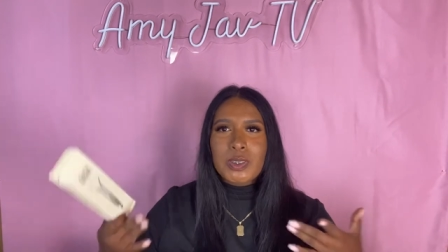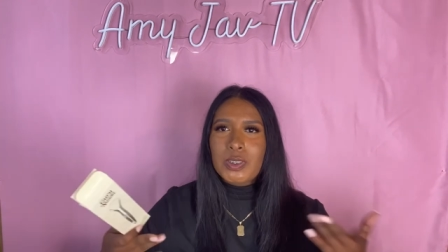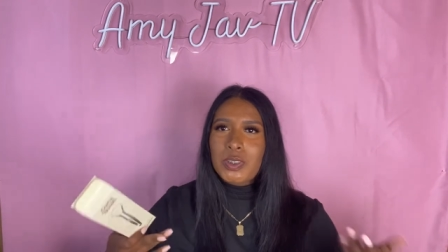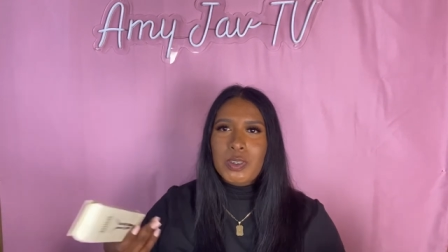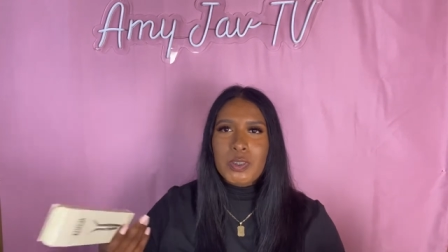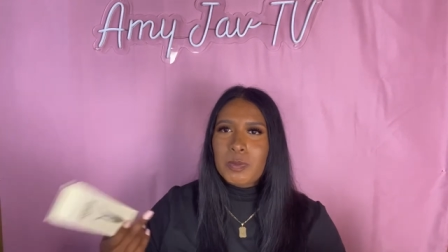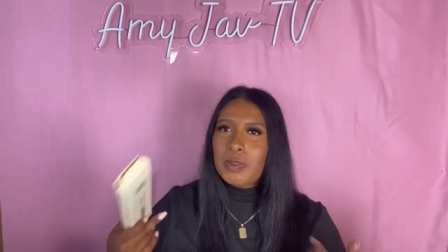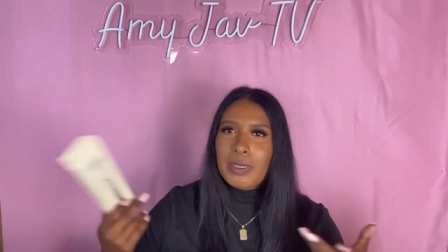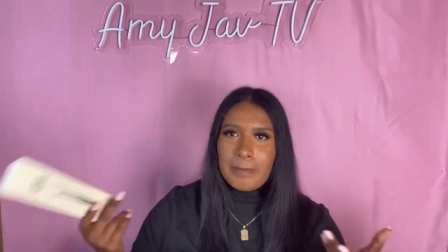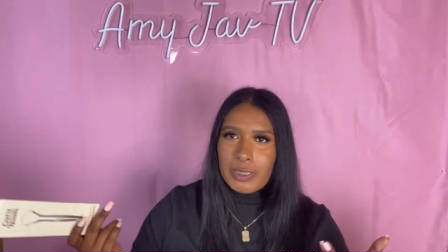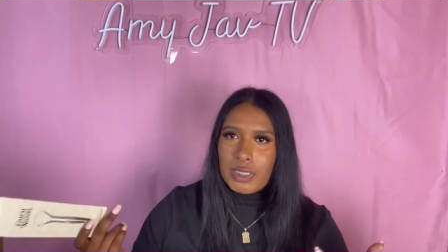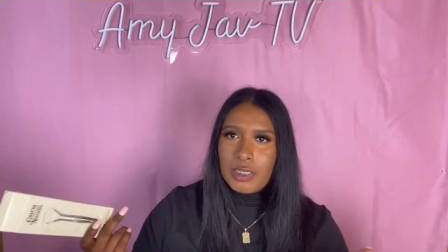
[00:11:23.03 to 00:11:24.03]
you know what I
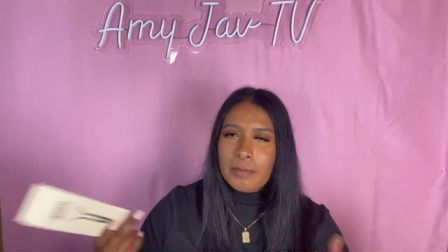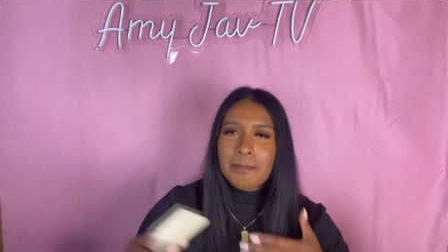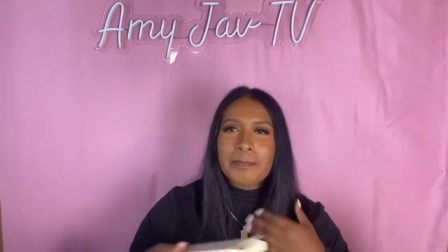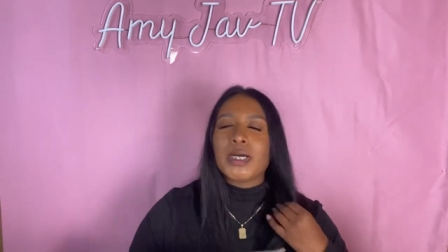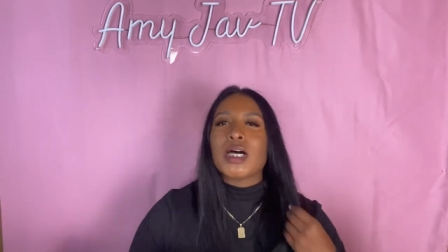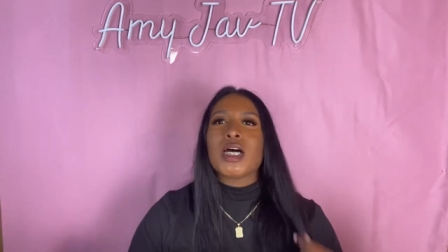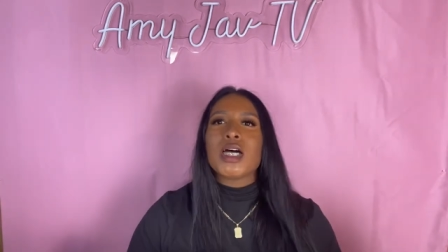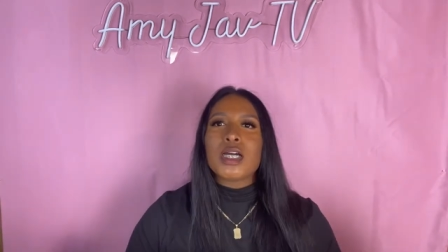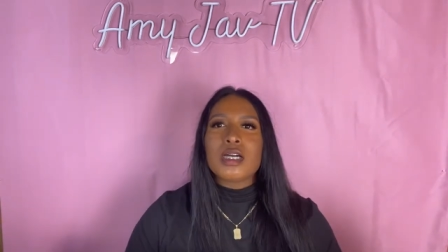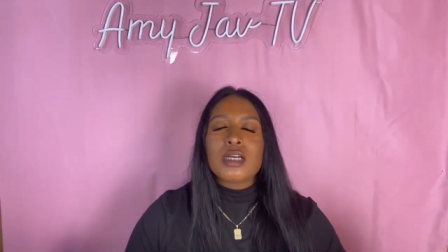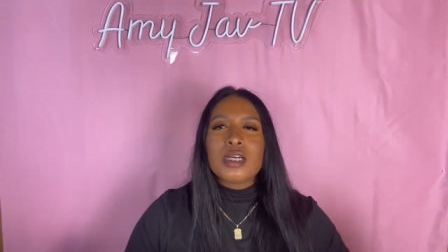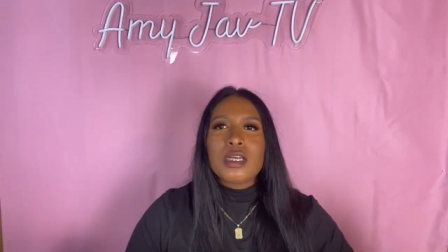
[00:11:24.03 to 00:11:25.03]
mean, but
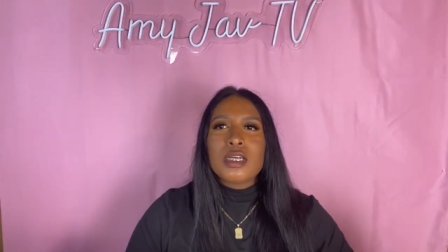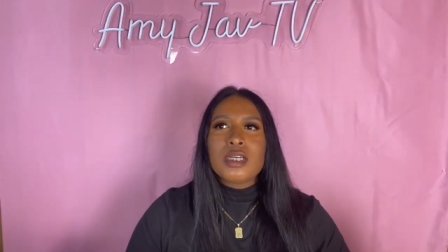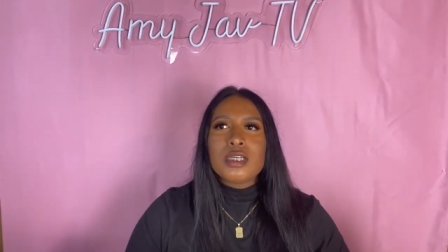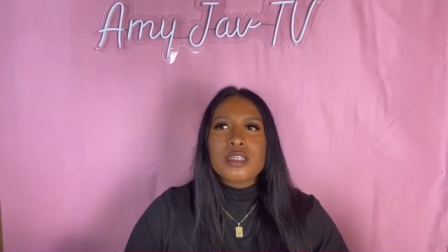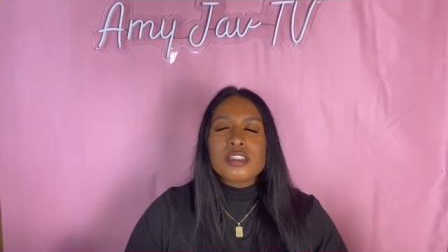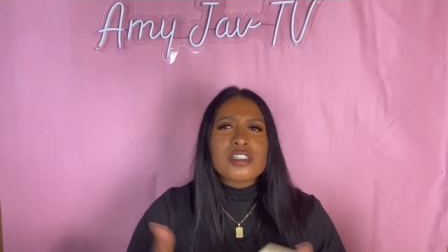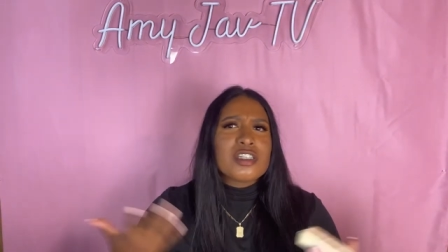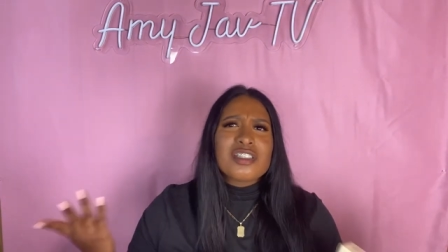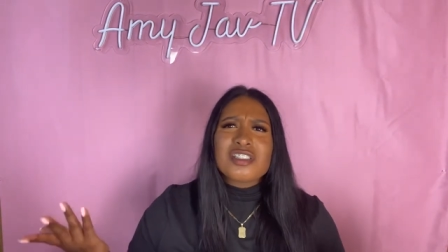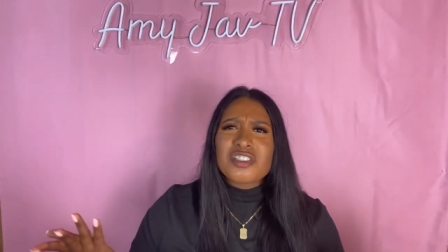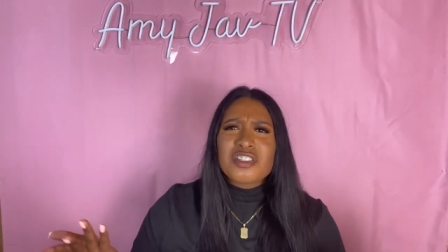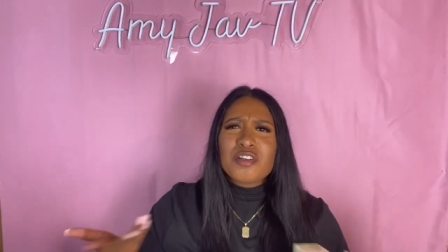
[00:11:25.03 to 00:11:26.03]

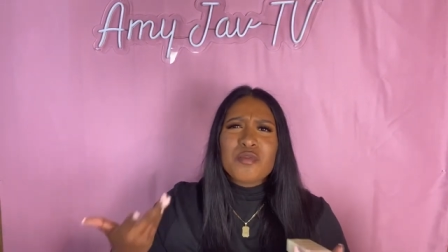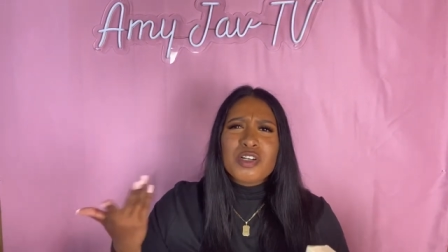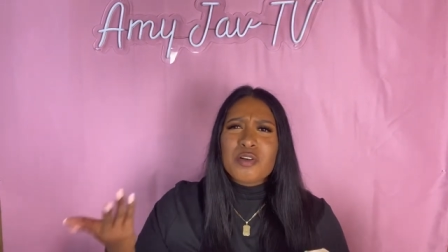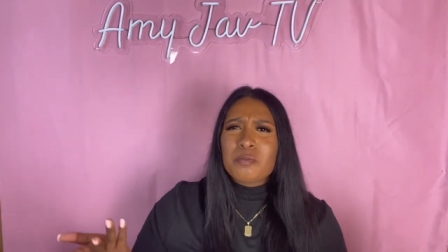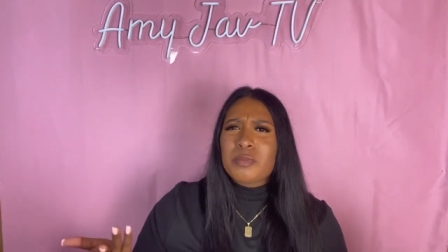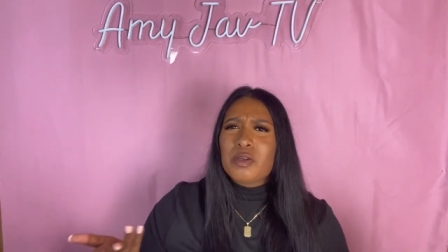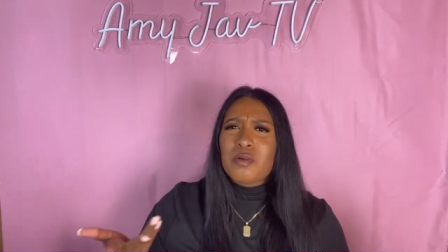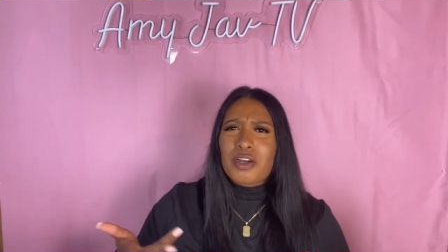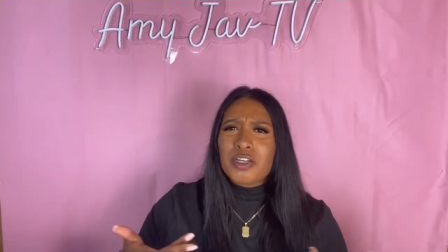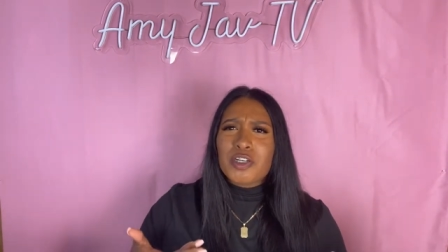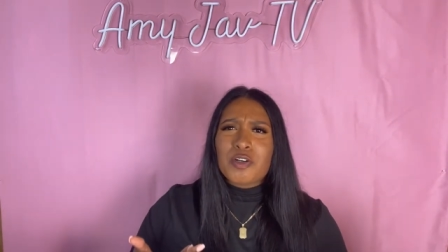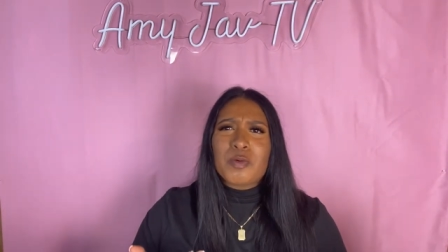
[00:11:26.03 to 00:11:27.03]
just, you don't want to be
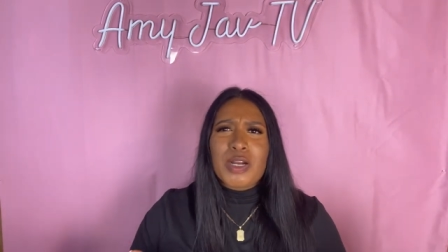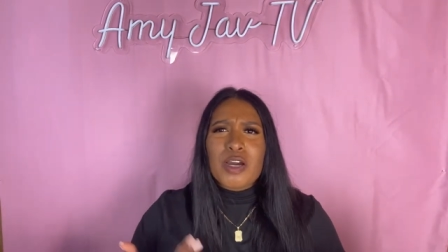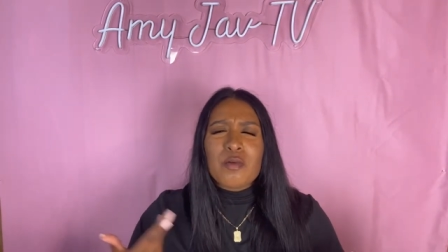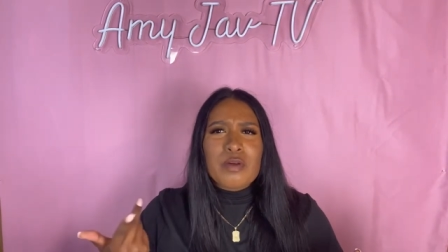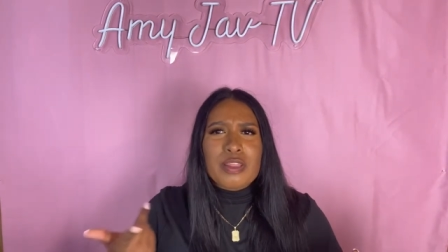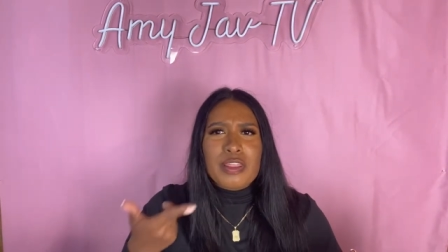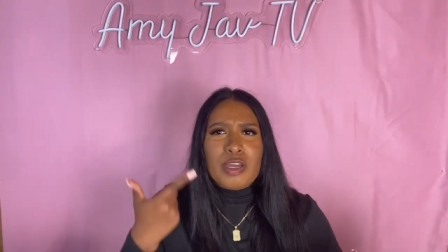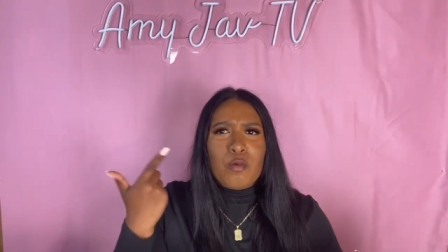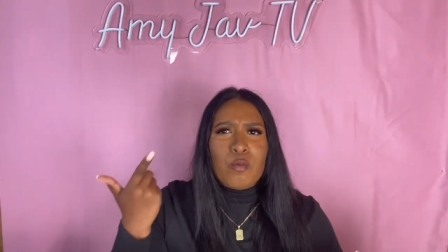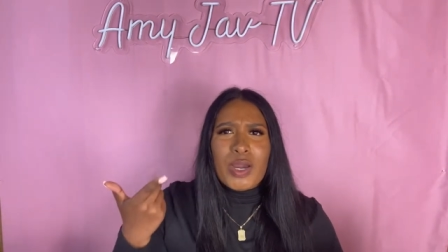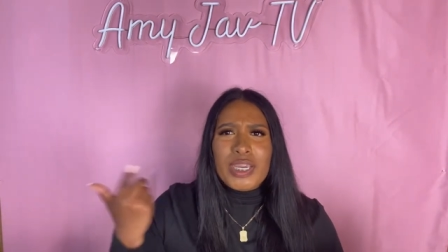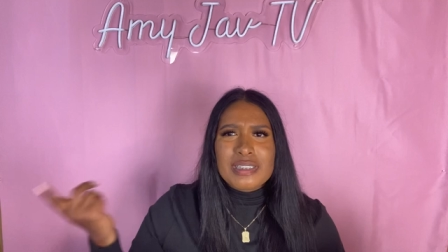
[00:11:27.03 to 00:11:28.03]
walking around with a
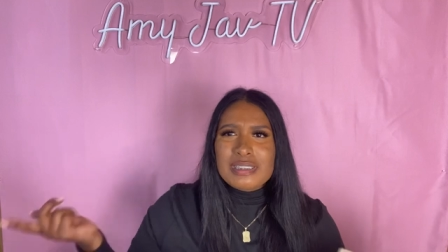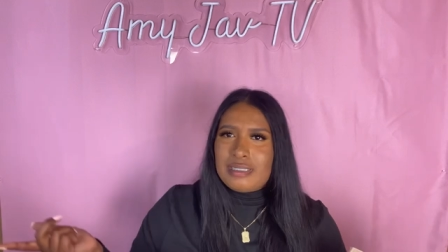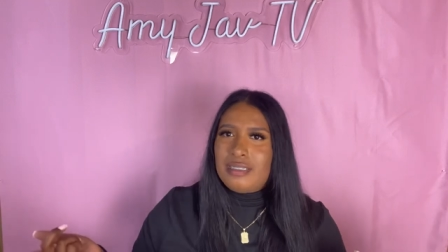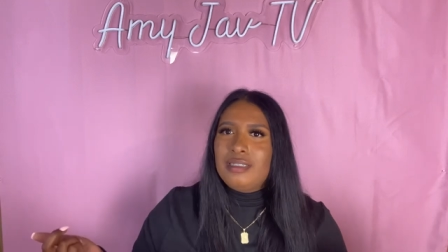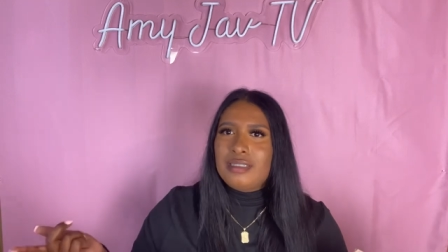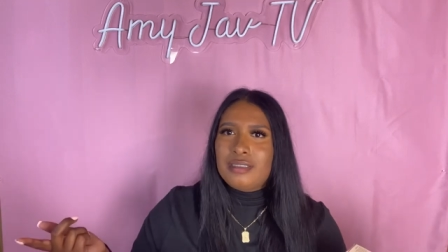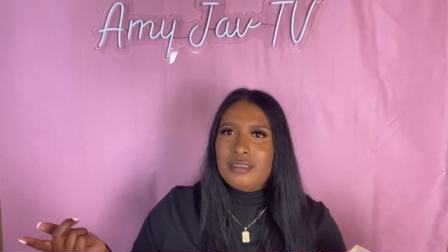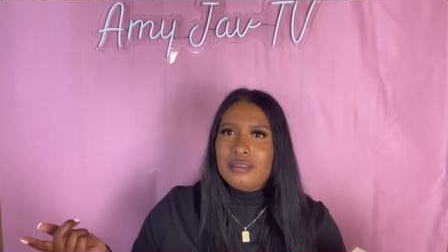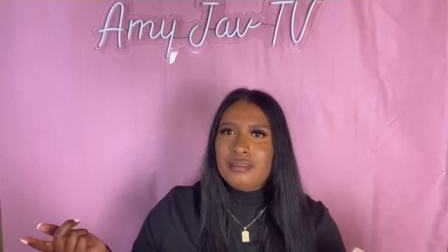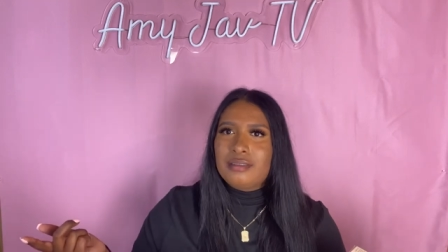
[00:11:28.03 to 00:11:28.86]
white tongue